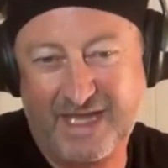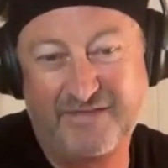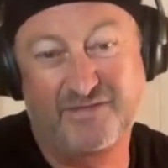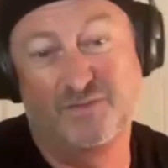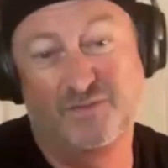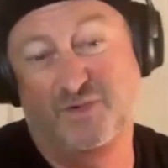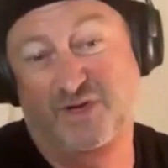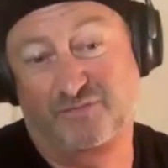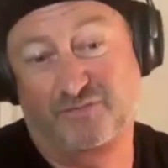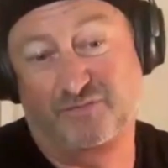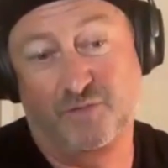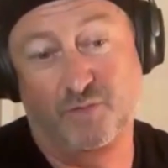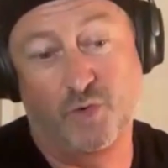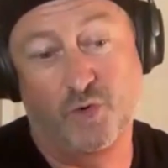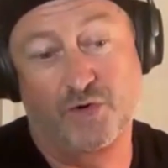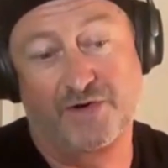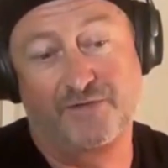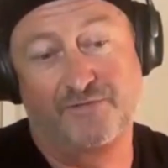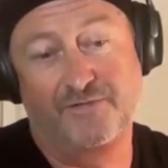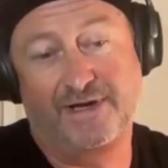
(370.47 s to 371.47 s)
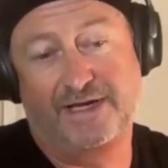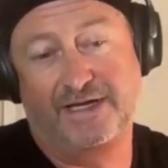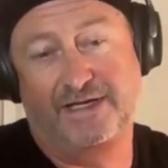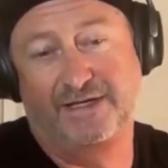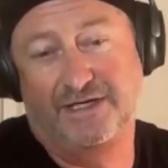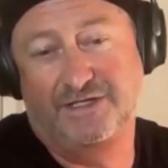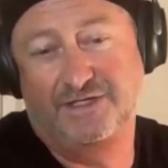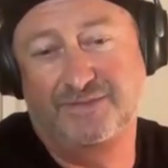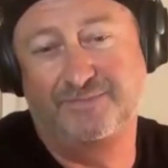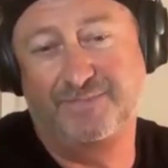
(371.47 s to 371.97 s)
Even with reward and
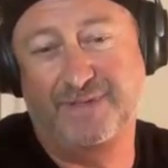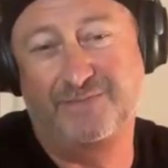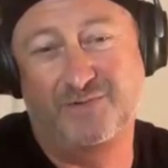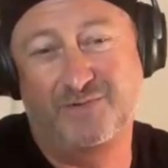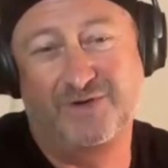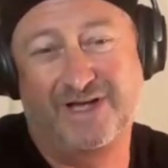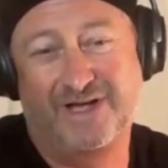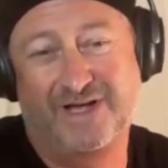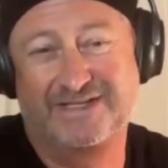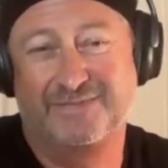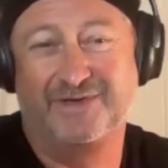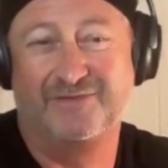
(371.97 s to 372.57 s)
recognition, people like to